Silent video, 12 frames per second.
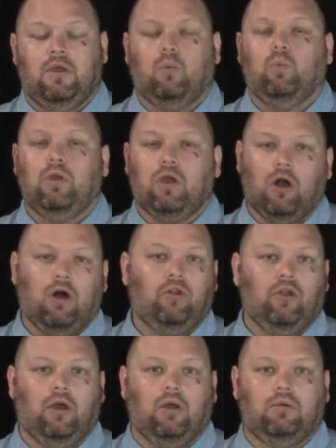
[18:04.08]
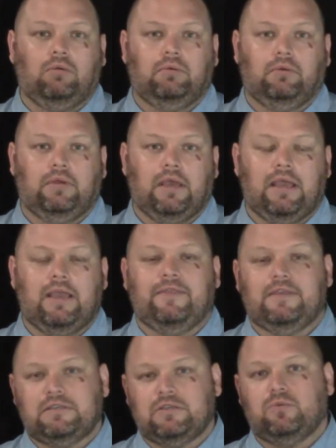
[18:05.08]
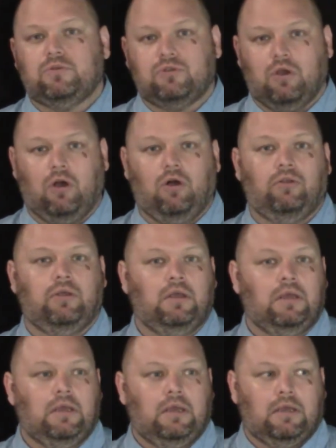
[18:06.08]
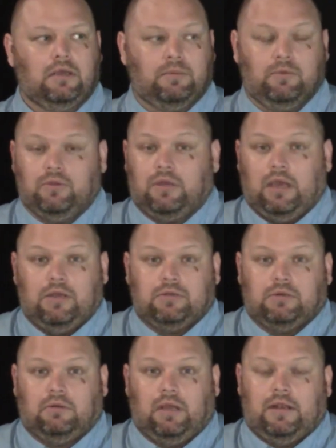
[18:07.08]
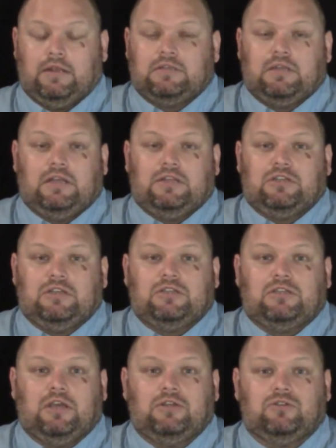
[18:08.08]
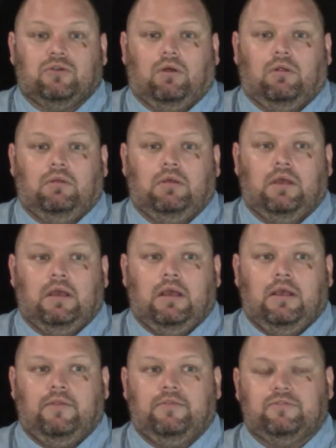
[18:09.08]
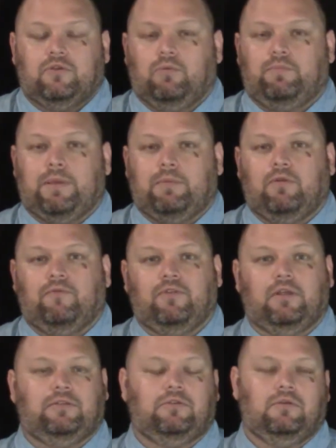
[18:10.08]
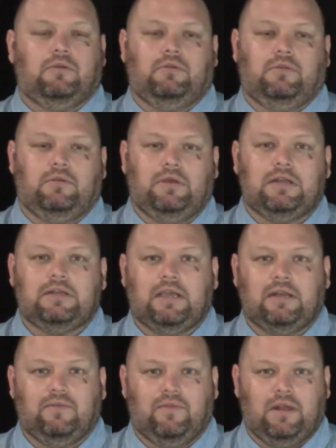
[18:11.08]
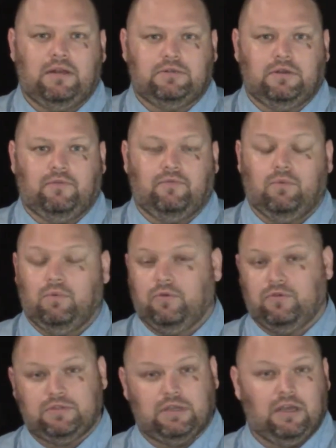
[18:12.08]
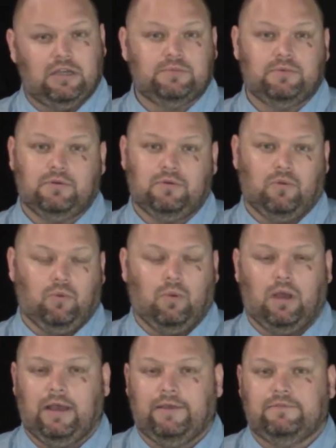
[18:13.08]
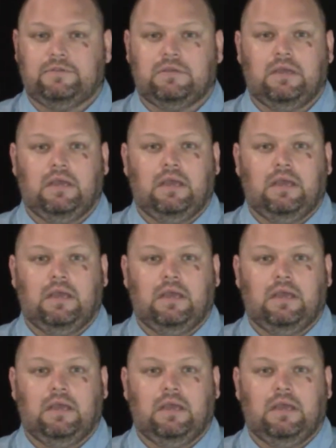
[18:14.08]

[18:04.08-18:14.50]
We all know, okay? And this is what's called communication, and it's essential so people don't feel like they're getting taken advantage of, whether it's the husband or the wives.